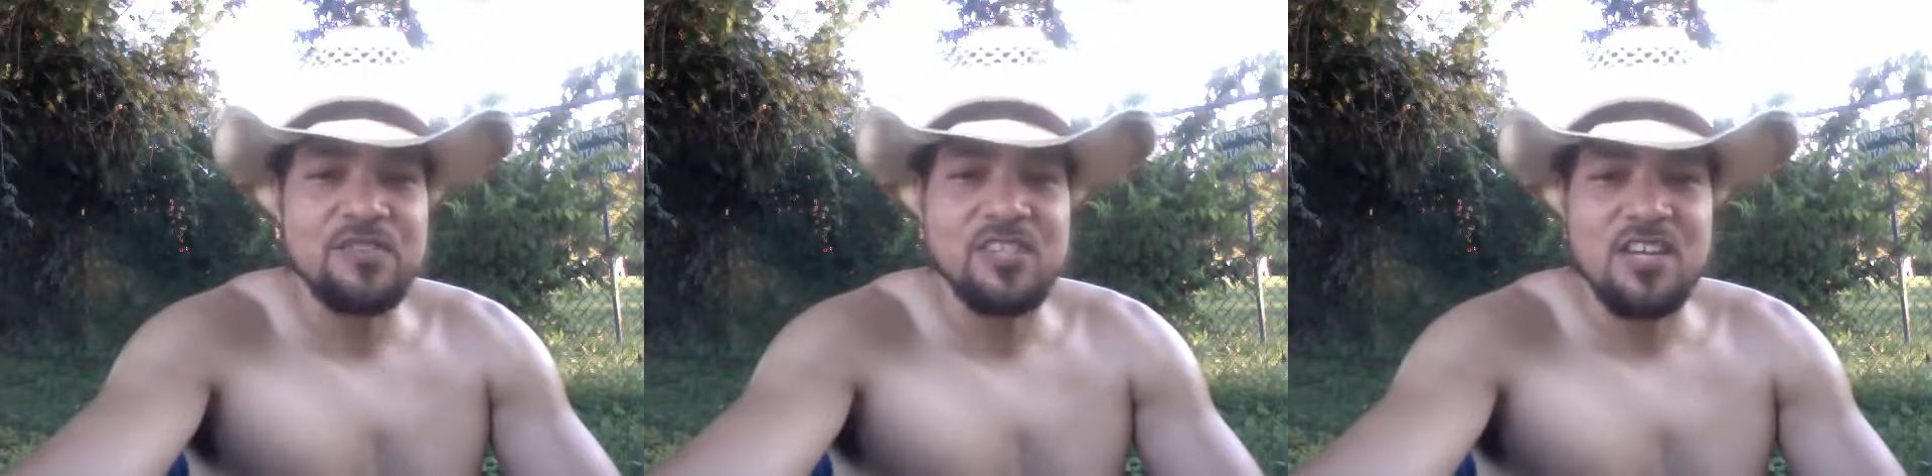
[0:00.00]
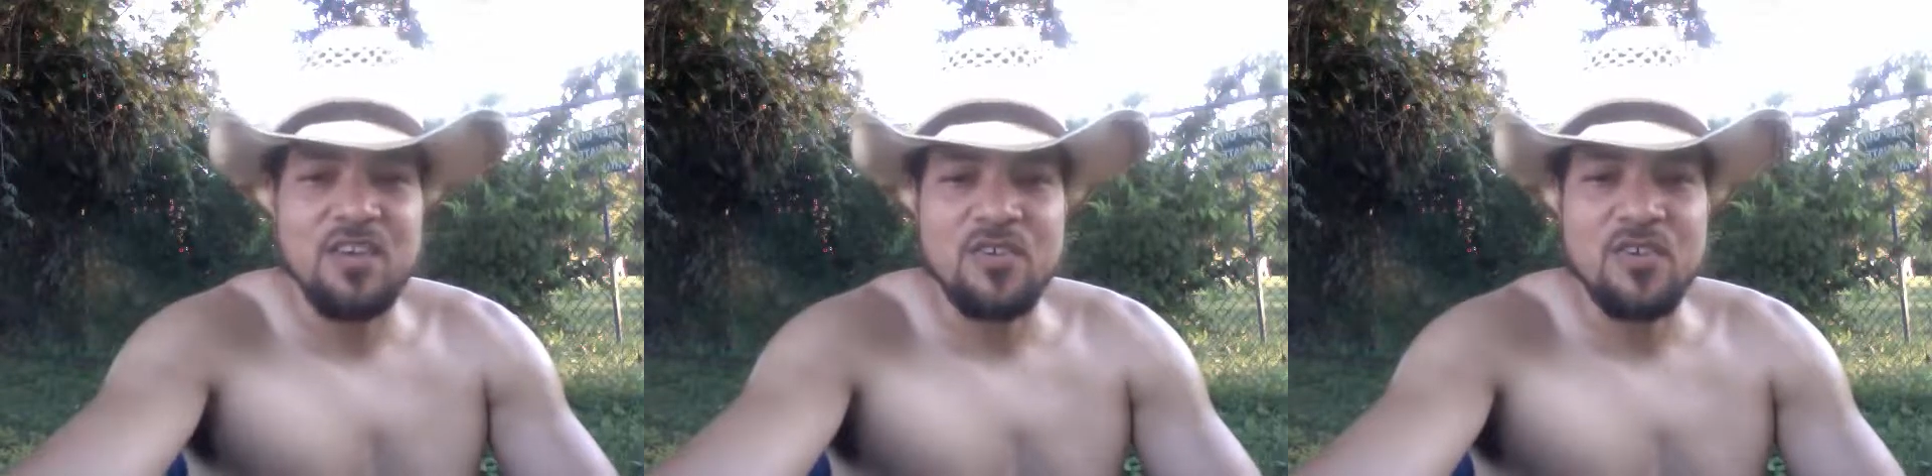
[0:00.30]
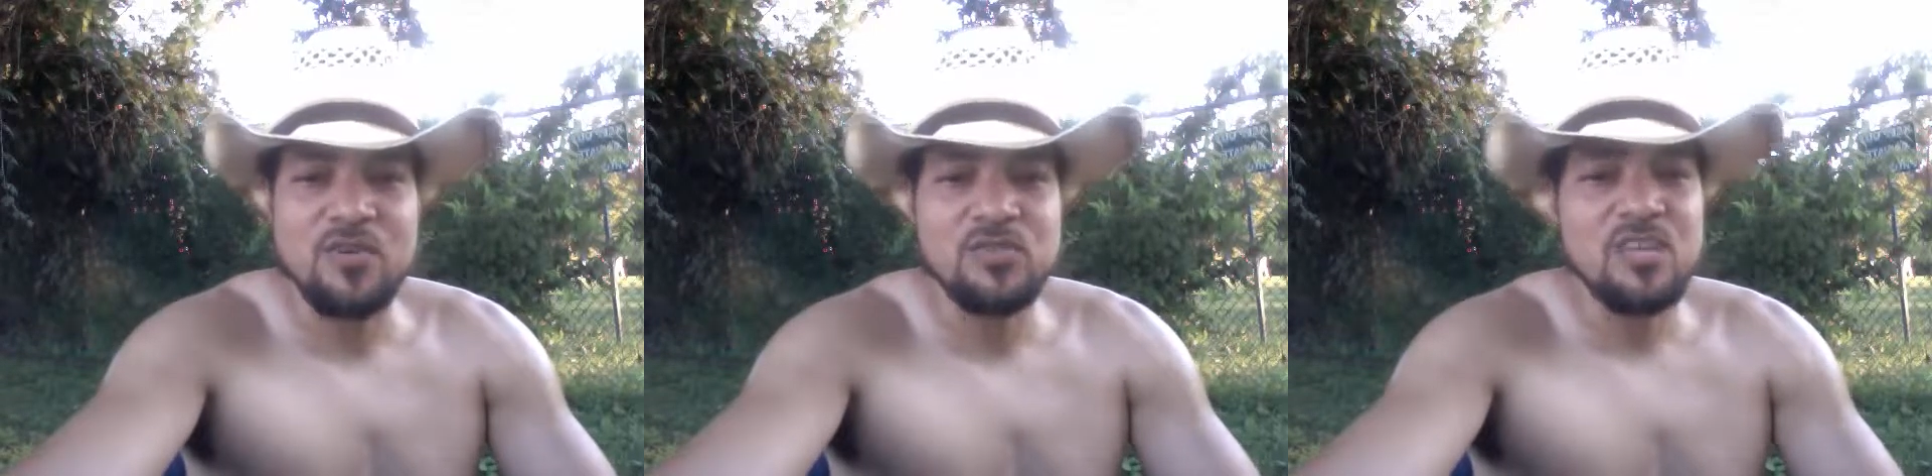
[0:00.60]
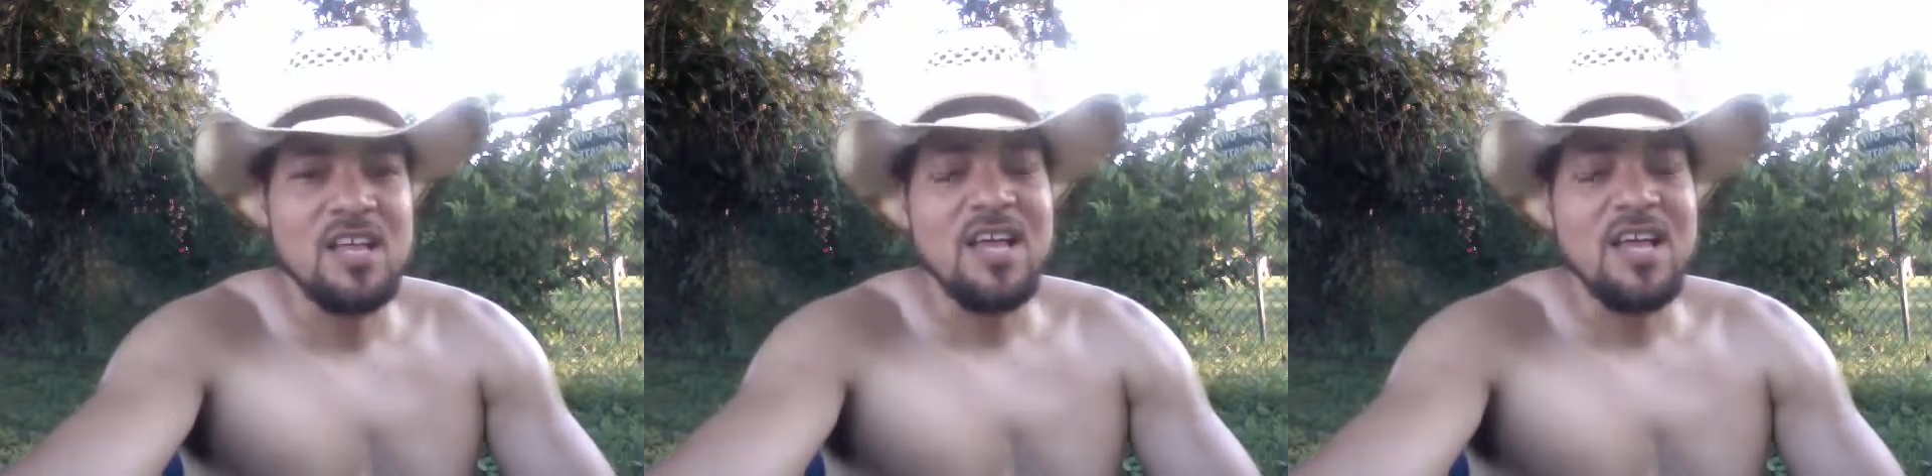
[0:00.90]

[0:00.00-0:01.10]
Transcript: scenarios.